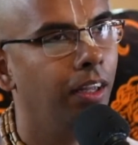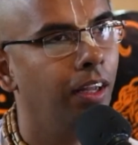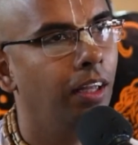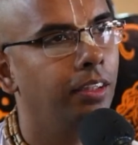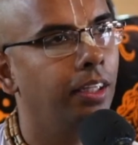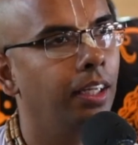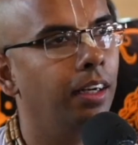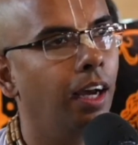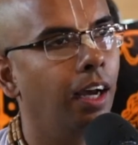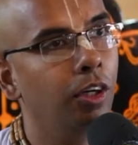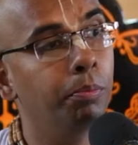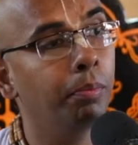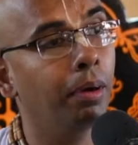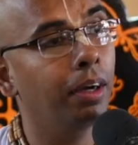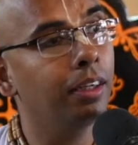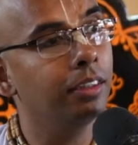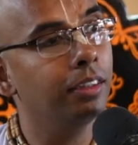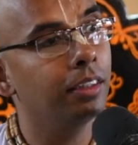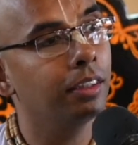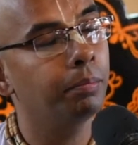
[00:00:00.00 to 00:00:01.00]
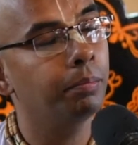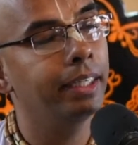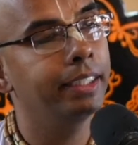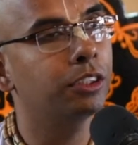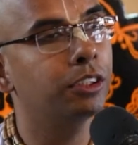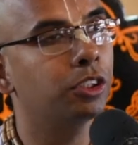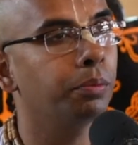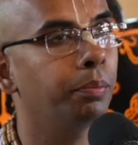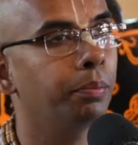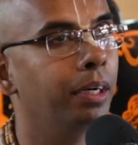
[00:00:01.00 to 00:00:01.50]
Then Anuman, my
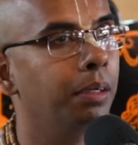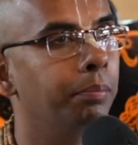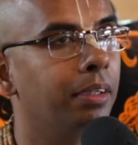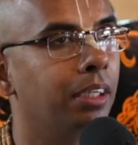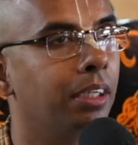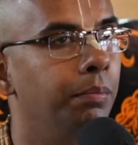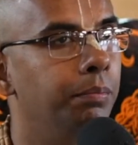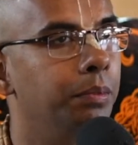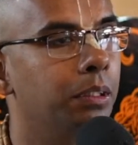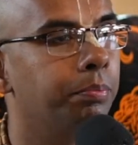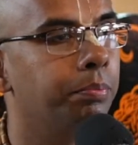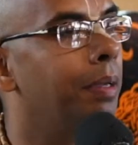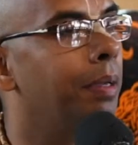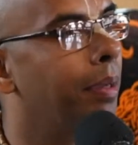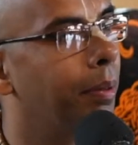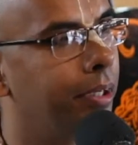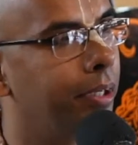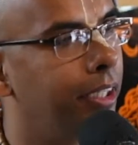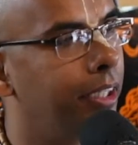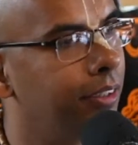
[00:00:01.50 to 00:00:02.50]
instrument becomes my memory,